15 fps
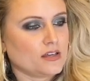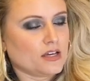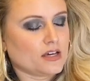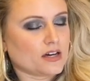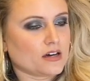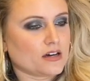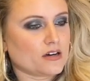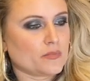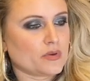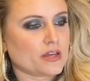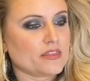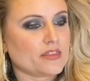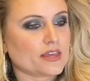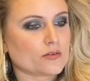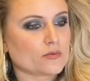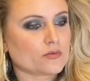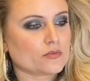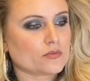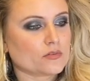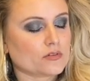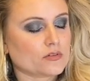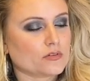And
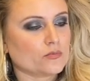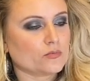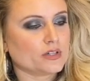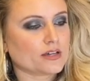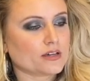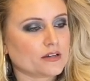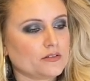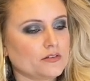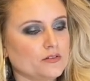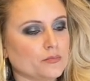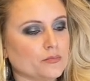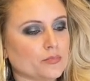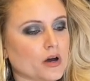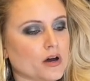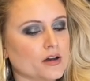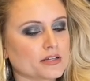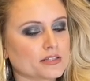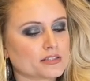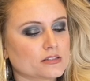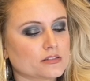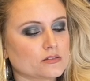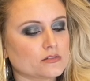then we got a new
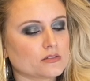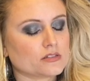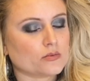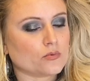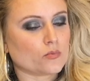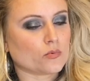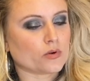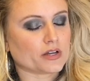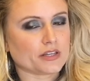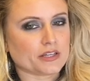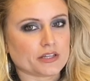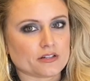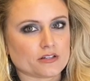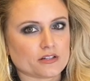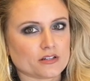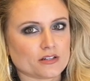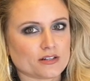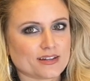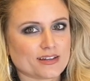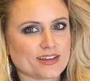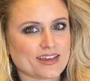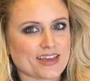boss one
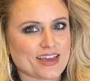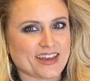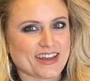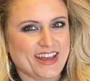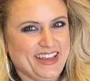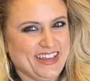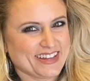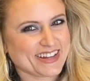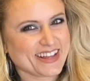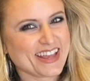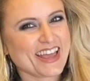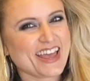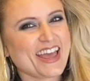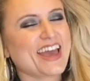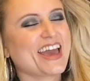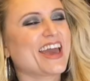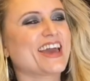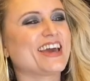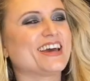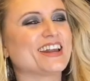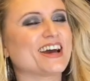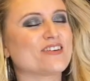year, and
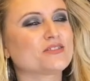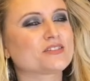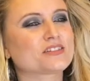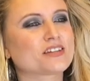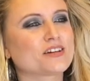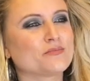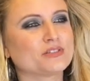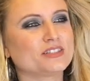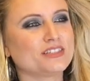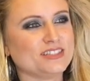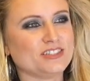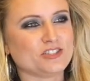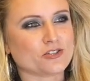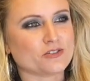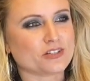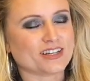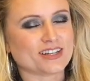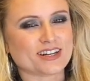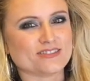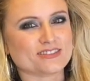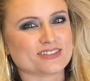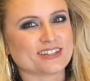I was completely joking,
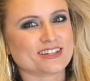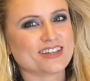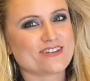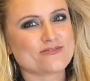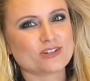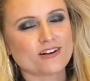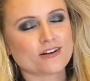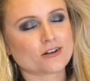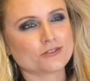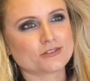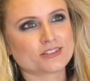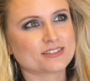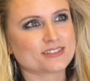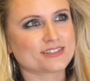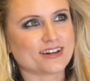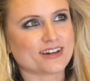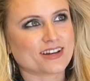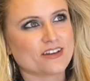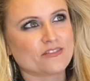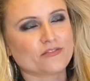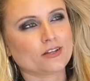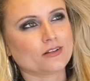and I was like, yeah, when our host is gone,
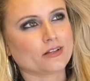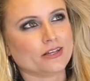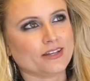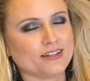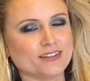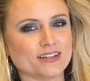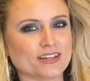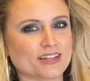I fill in.